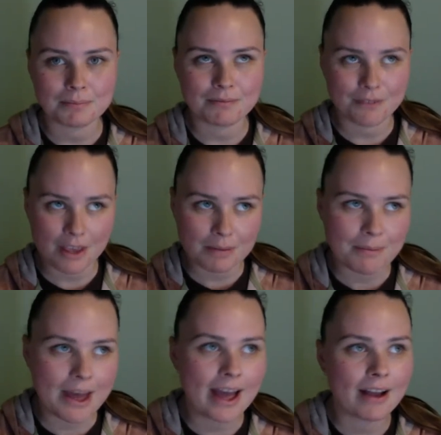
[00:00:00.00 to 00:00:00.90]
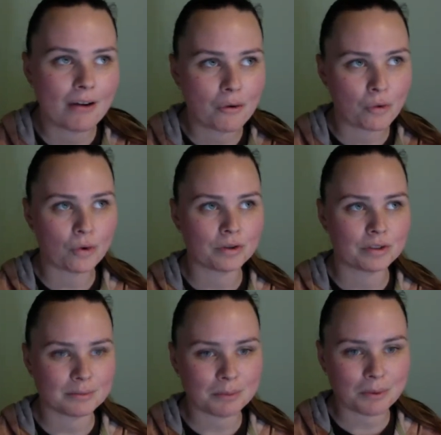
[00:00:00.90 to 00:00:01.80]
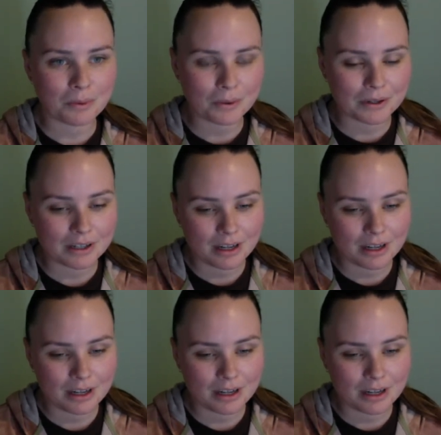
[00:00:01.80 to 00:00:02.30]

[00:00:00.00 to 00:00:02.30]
feedback or support.